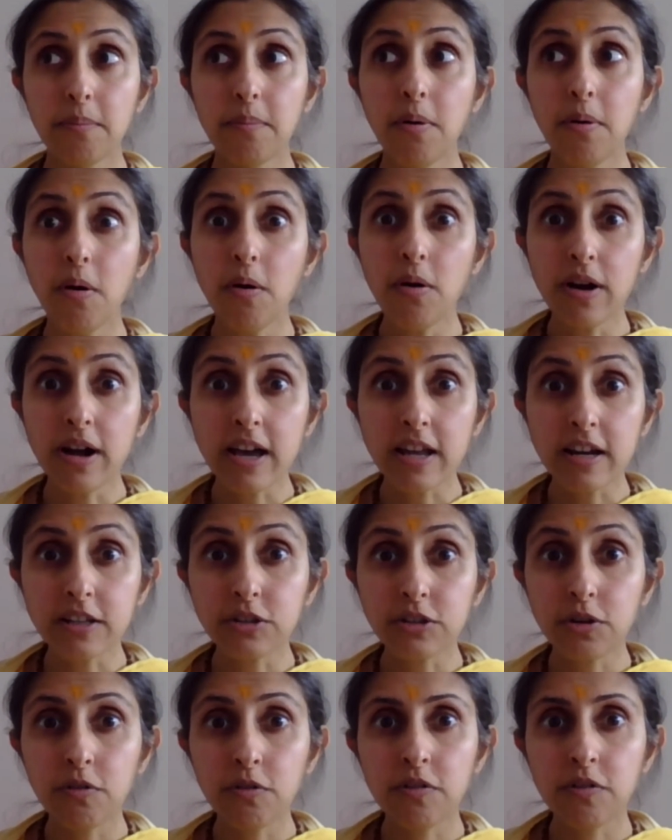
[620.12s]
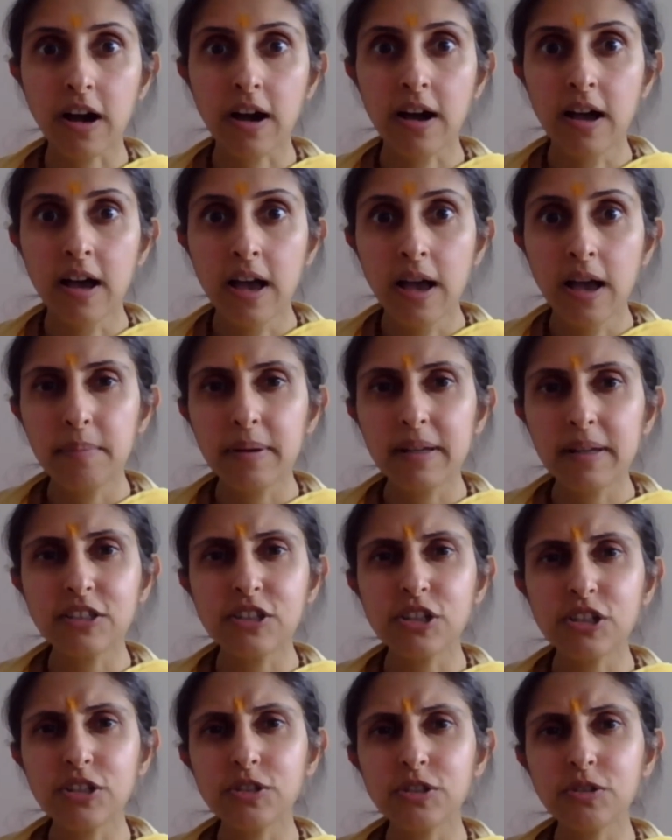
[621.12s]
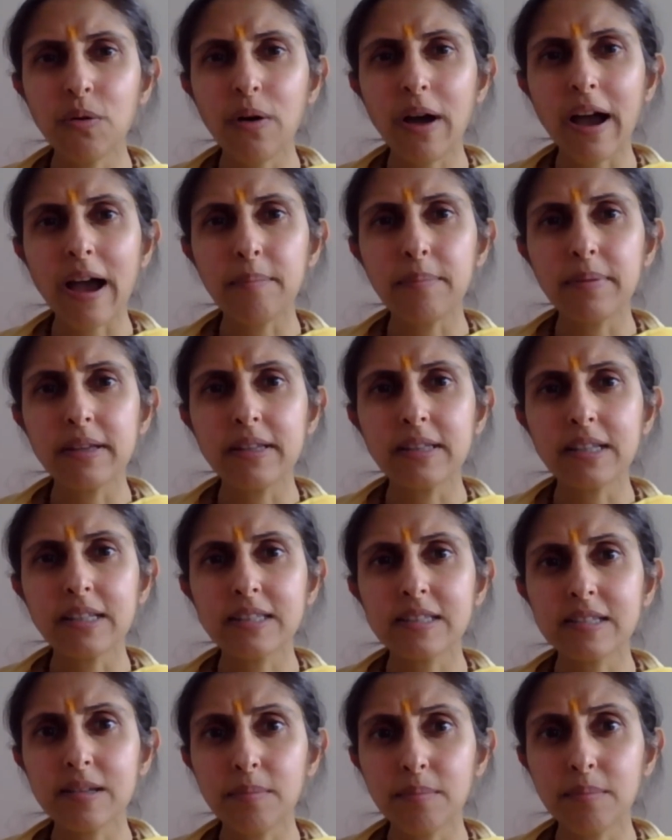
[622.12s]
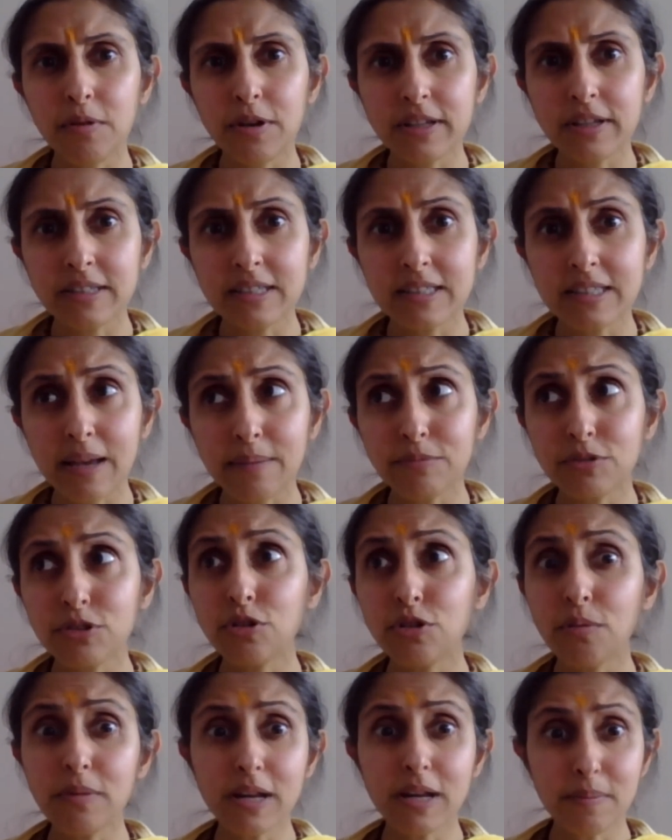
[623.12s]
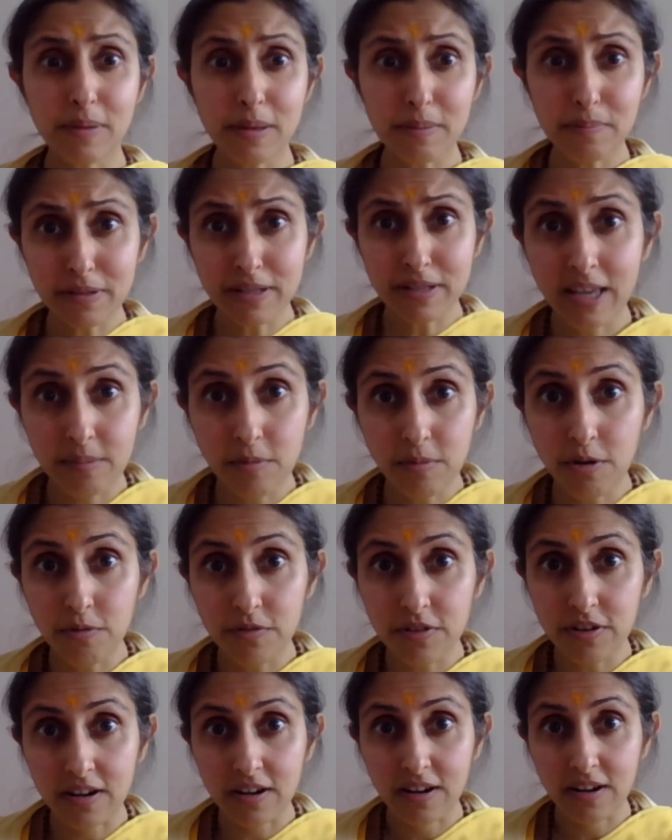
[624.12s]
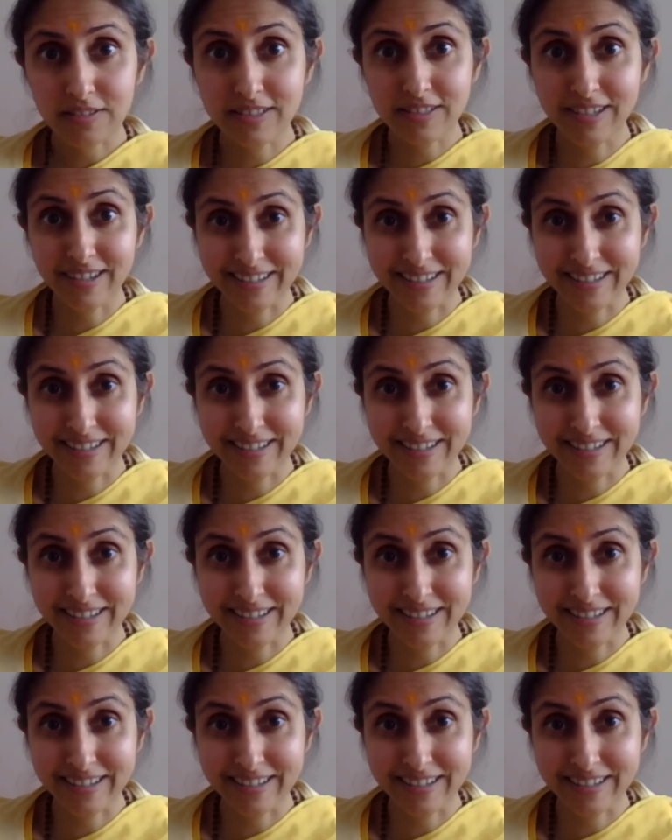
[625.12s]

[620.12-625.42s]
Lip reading: Bhogaratova. But it just so happened that some point in time, so many people came over.